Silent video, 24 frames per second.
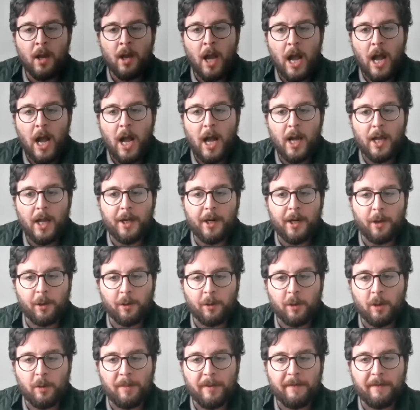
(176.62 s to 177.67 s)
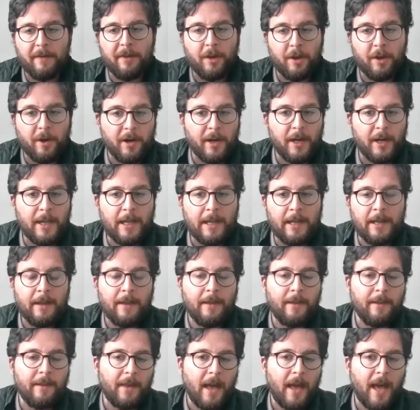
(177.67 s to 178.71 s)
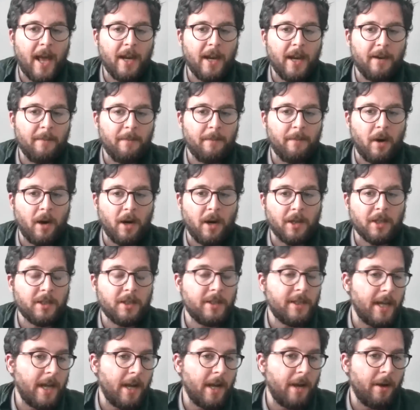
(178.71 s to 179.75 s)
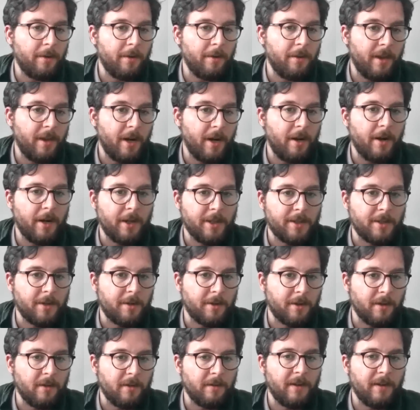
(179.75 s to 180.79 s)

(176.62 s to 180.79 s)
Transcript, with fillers: uh, in our group of 30 that marked down their internal